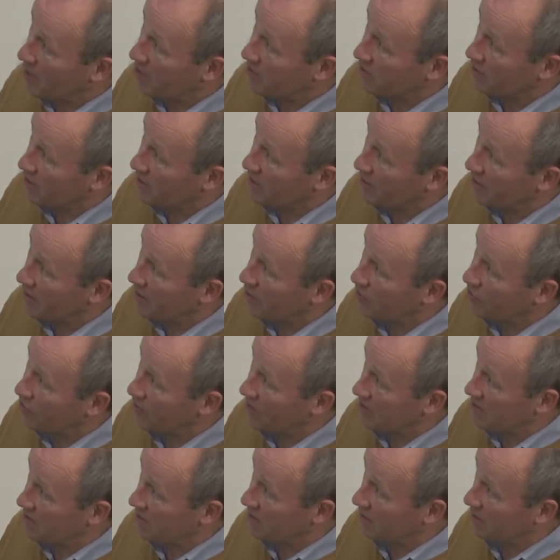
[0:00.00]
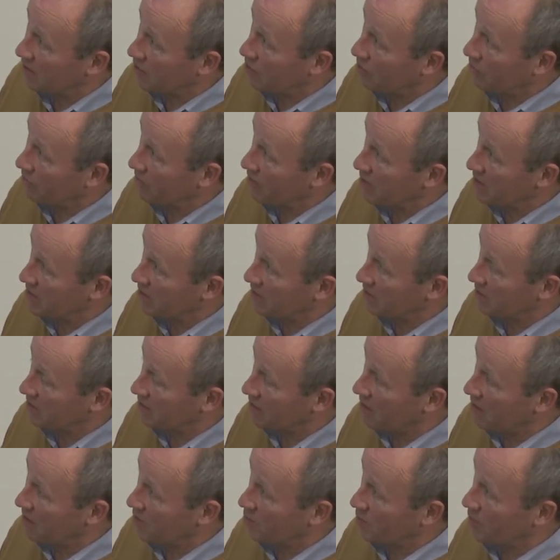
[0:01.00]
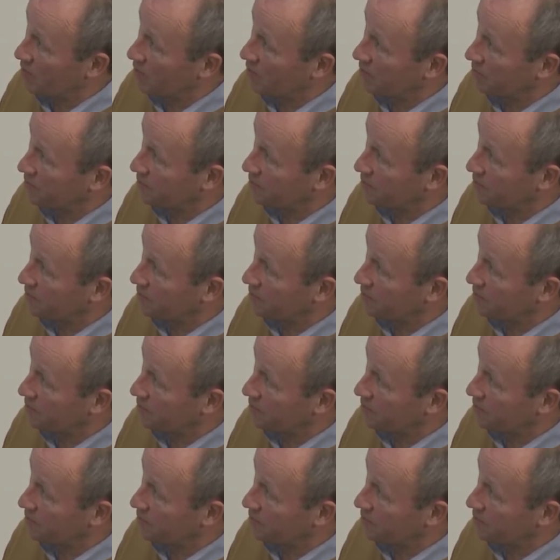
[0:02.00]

are kind of interesting. The universities at the hospital